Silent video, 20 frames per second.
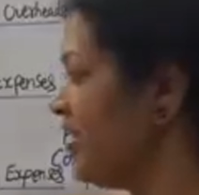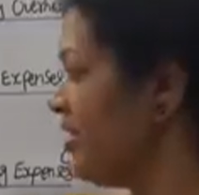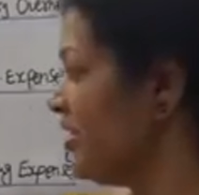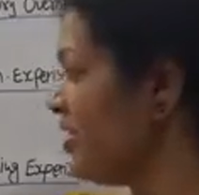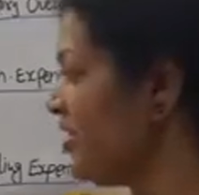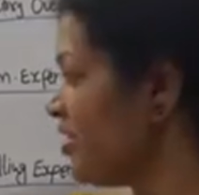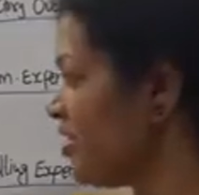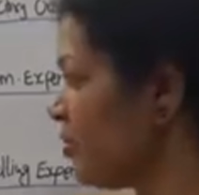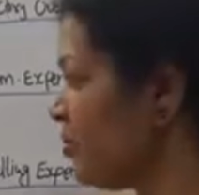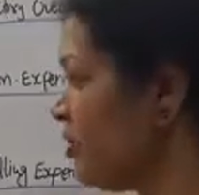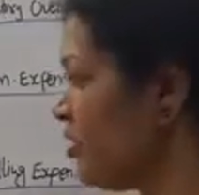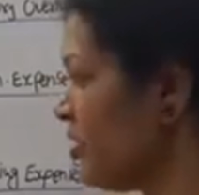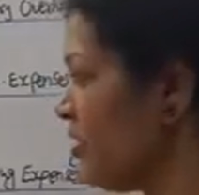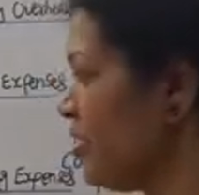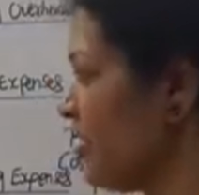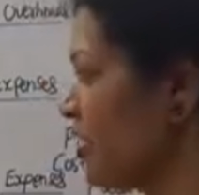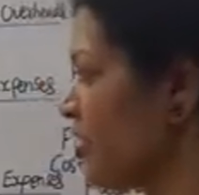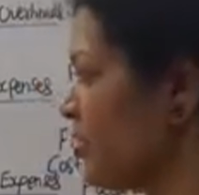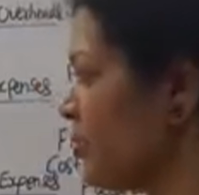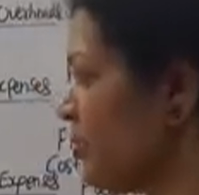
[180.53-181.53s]
Distribution
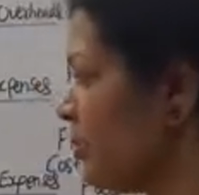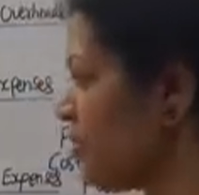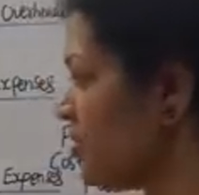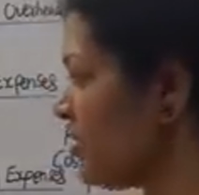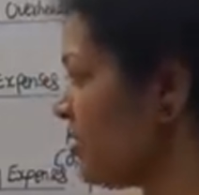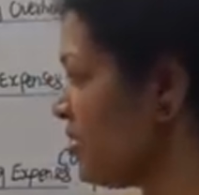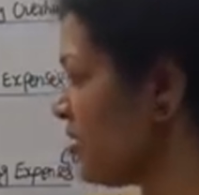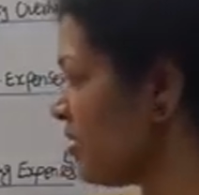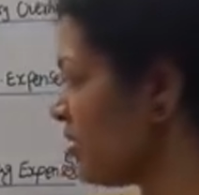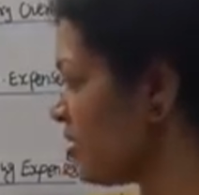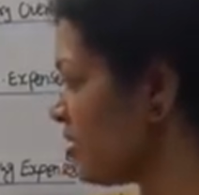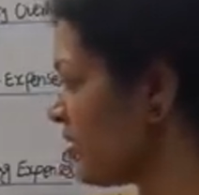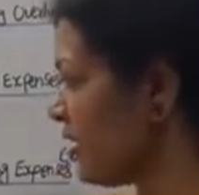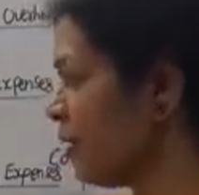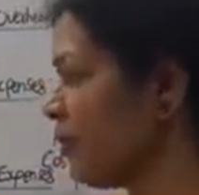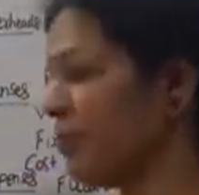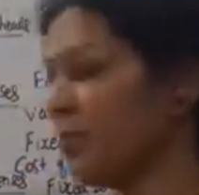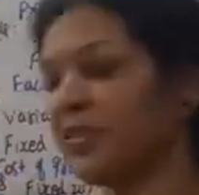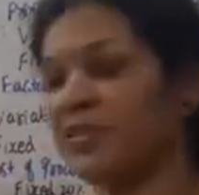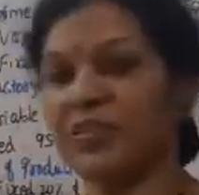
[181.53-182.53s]
expenses
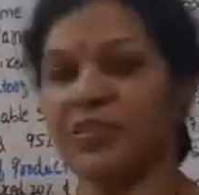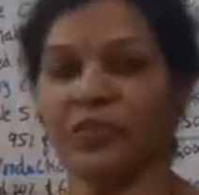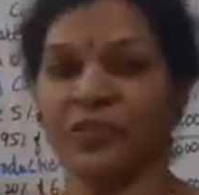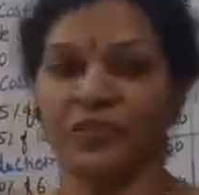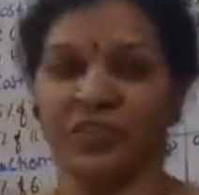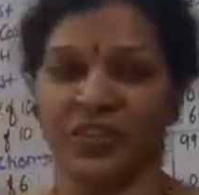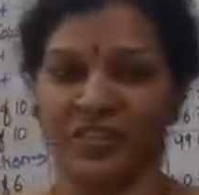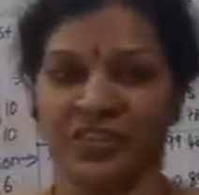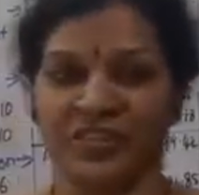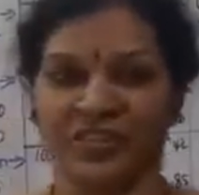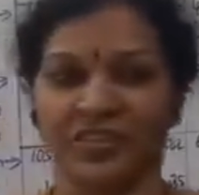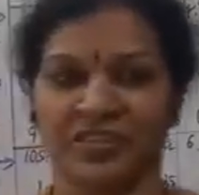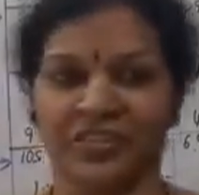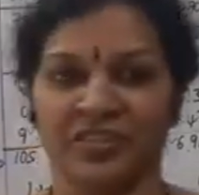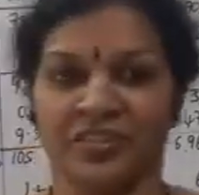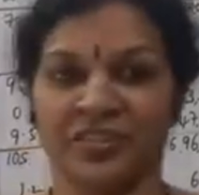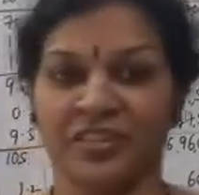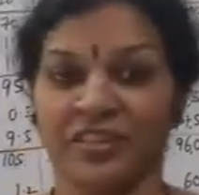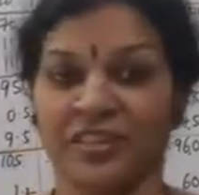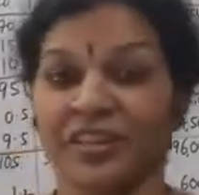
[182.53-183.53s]
10% fixed,
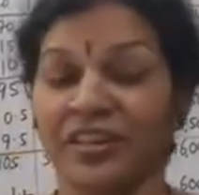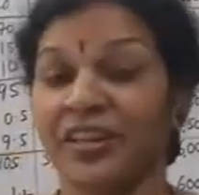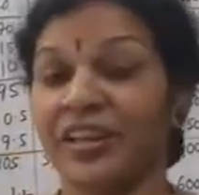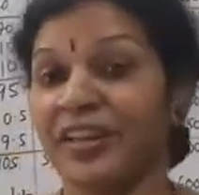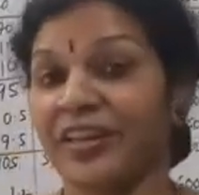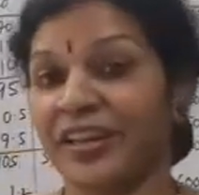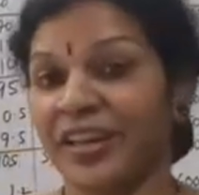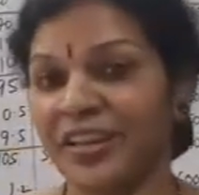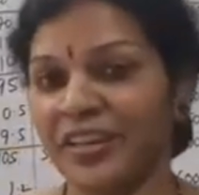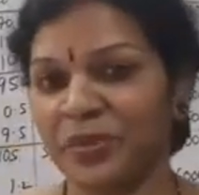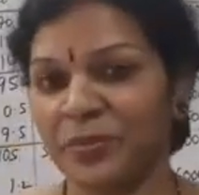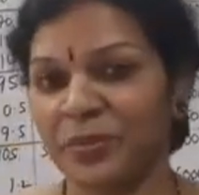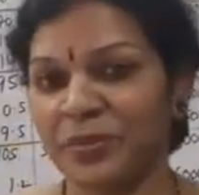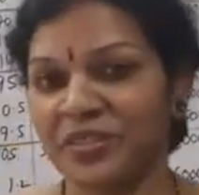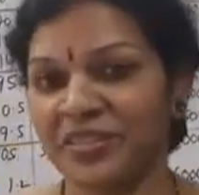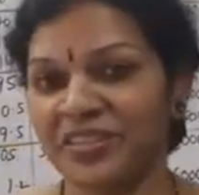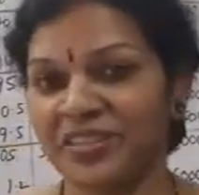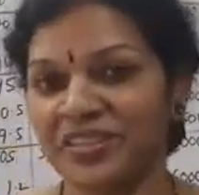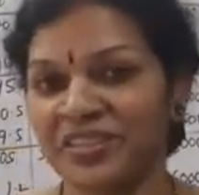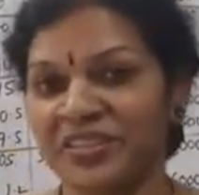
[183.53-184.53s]

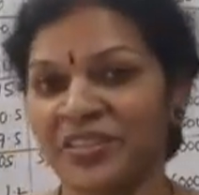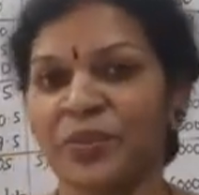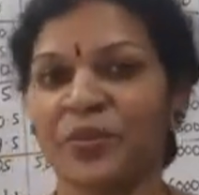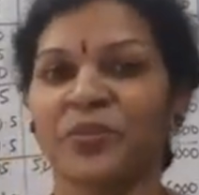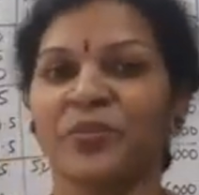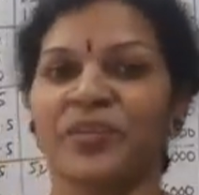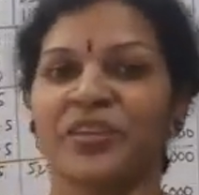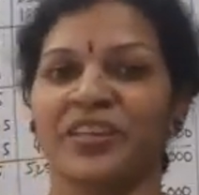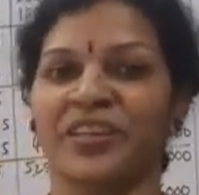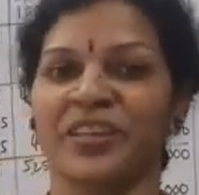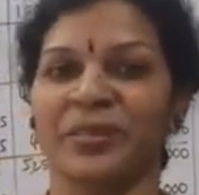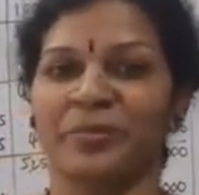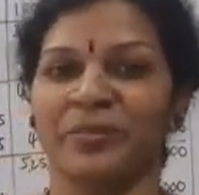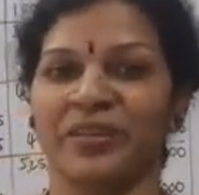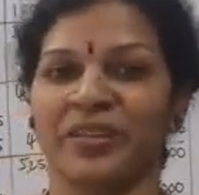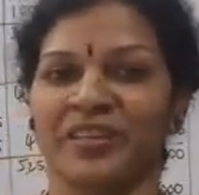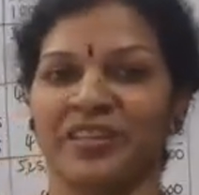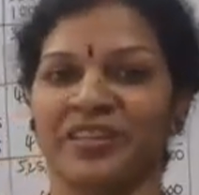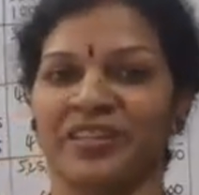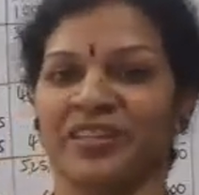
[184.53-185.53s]
90% variable.
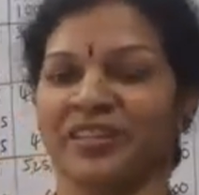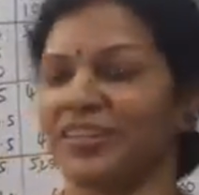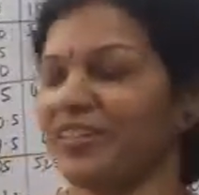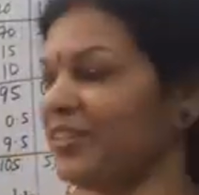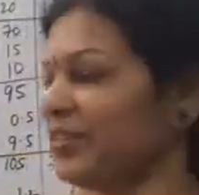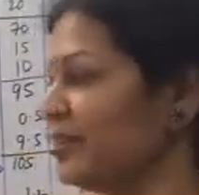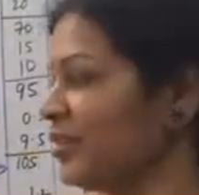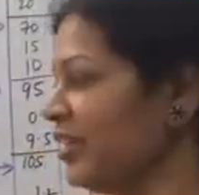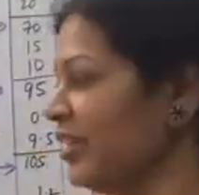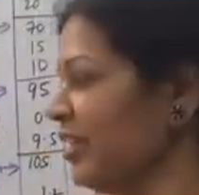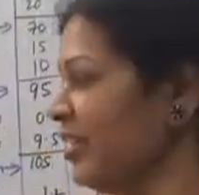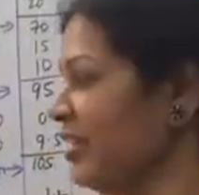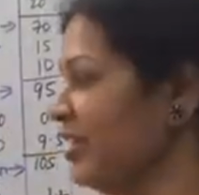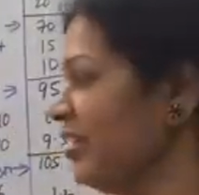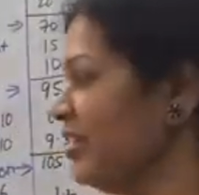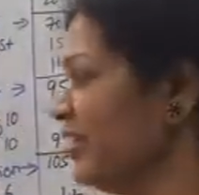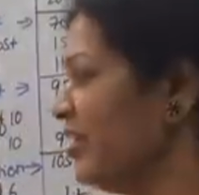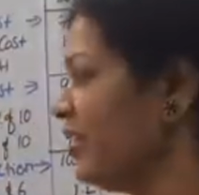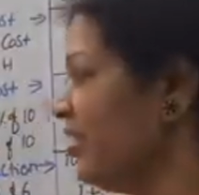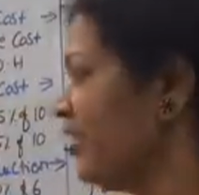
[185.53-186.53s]
Okay,
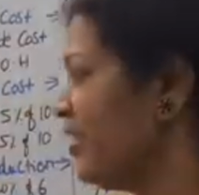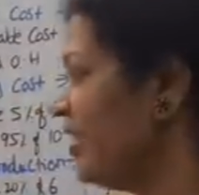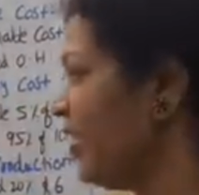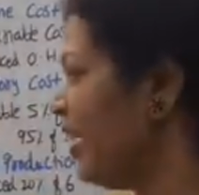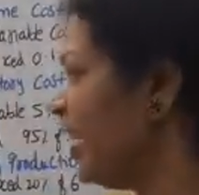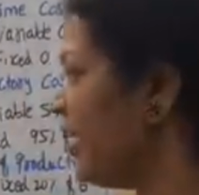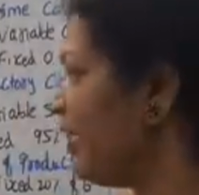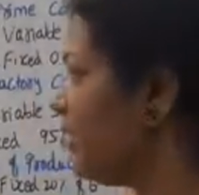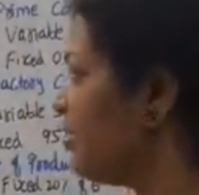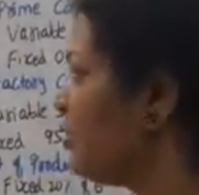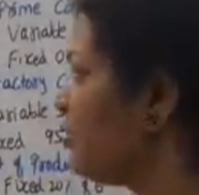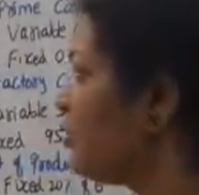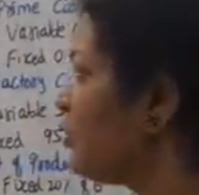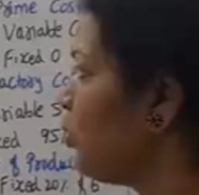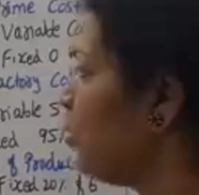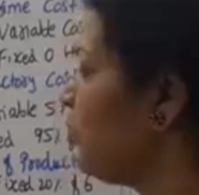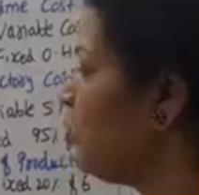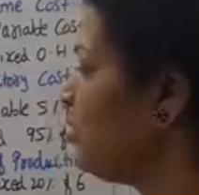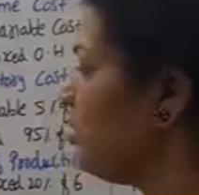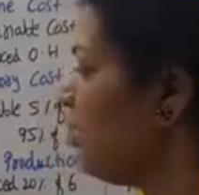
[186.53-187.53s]
and
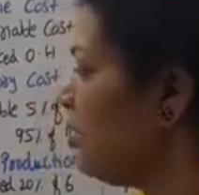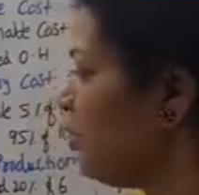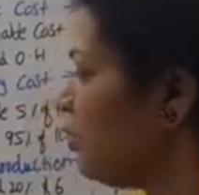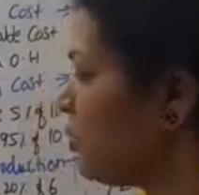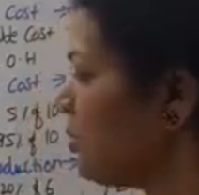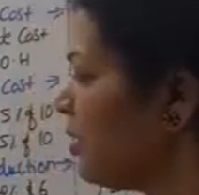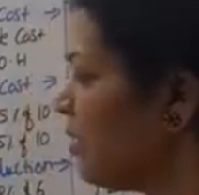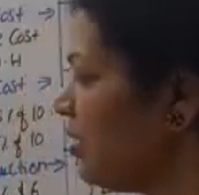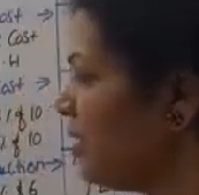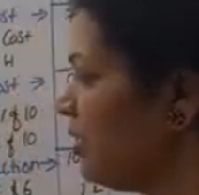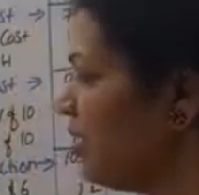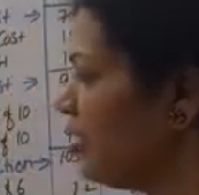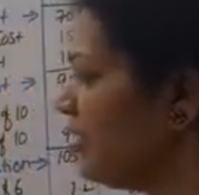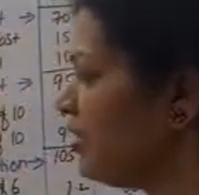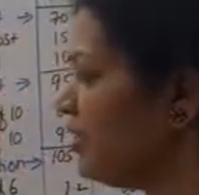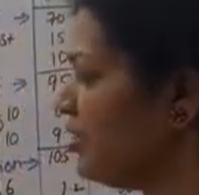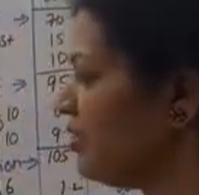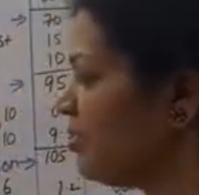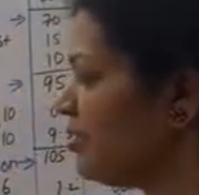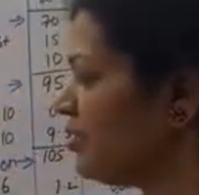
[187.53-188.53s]
total together it
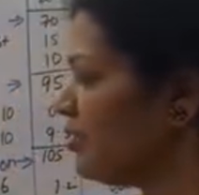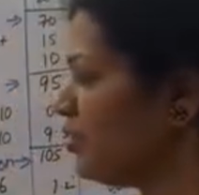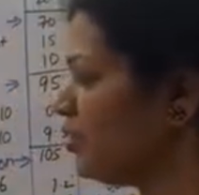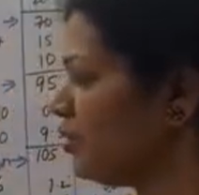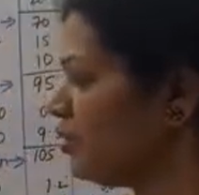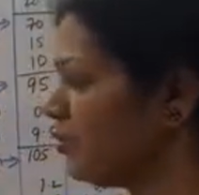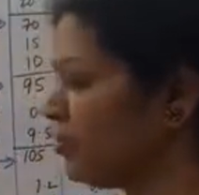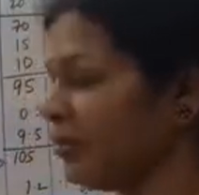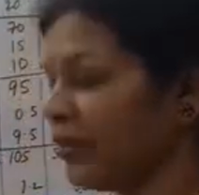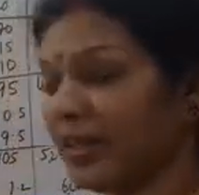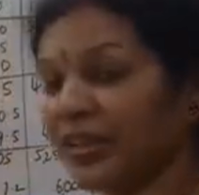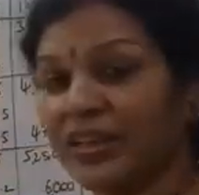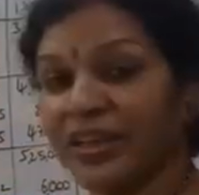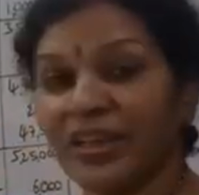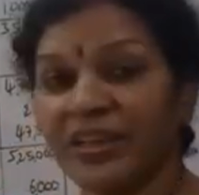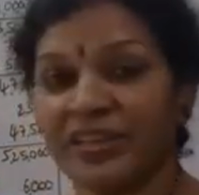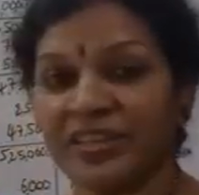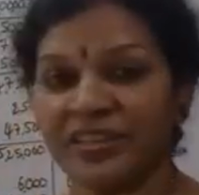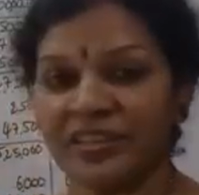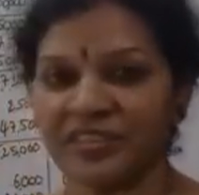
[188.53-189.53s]
is
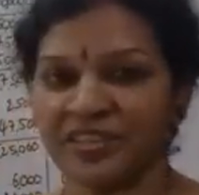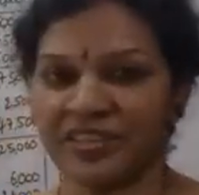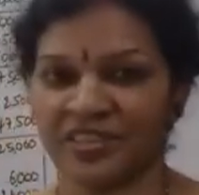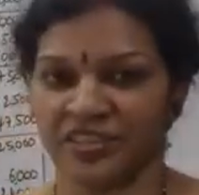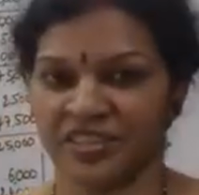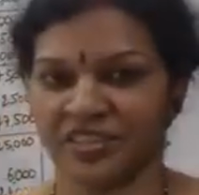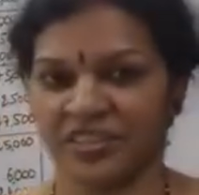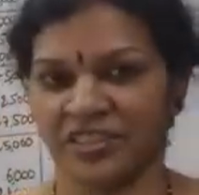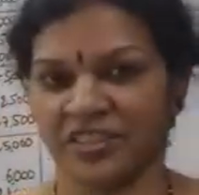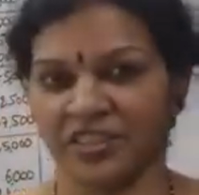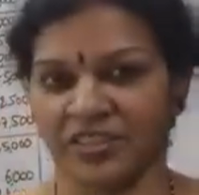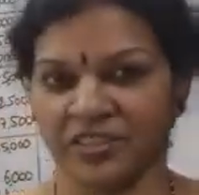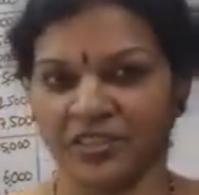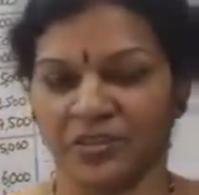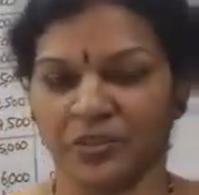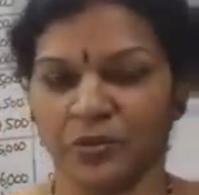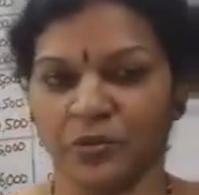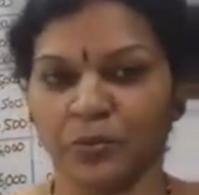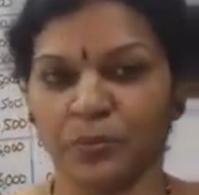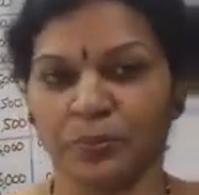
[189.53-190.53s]
116
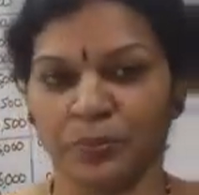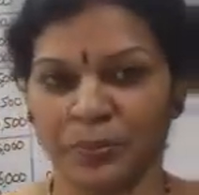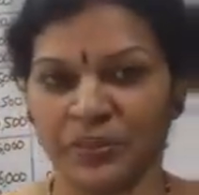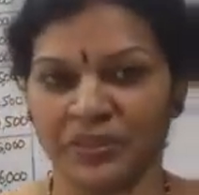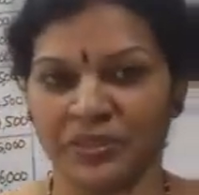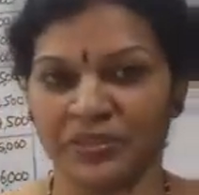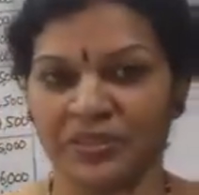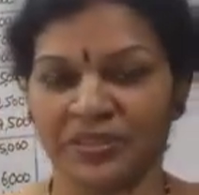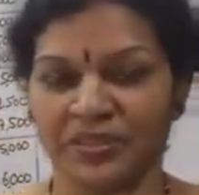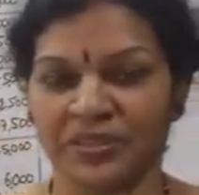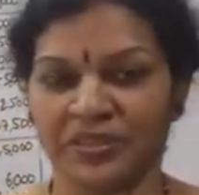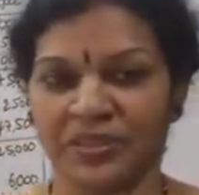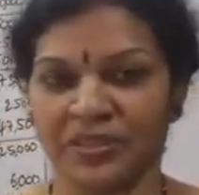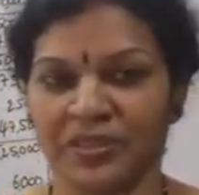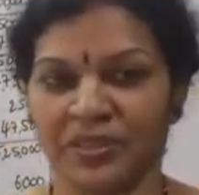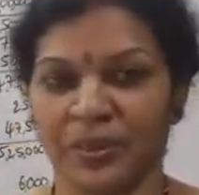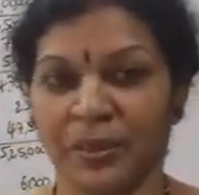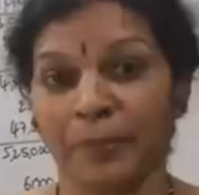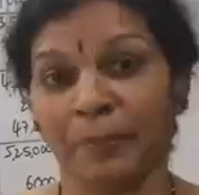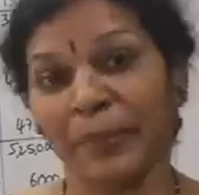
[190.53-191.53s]
rupees
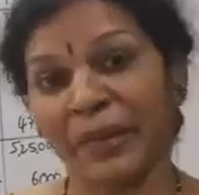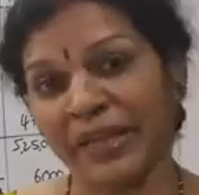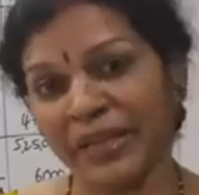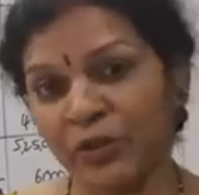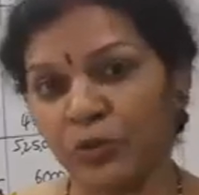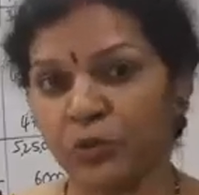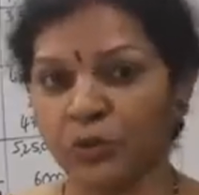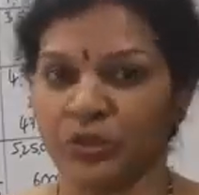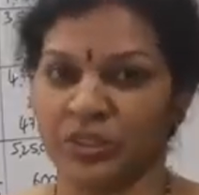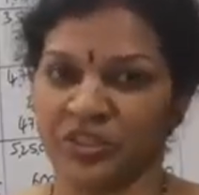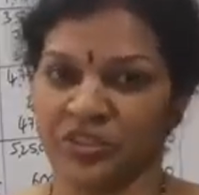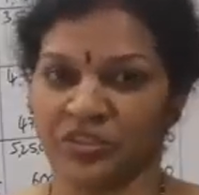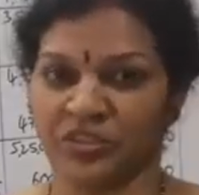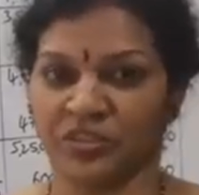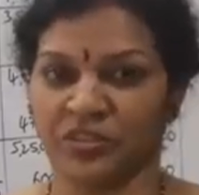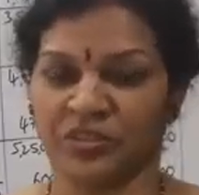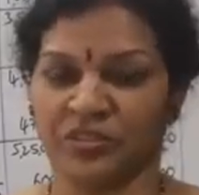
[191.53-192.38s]
per unit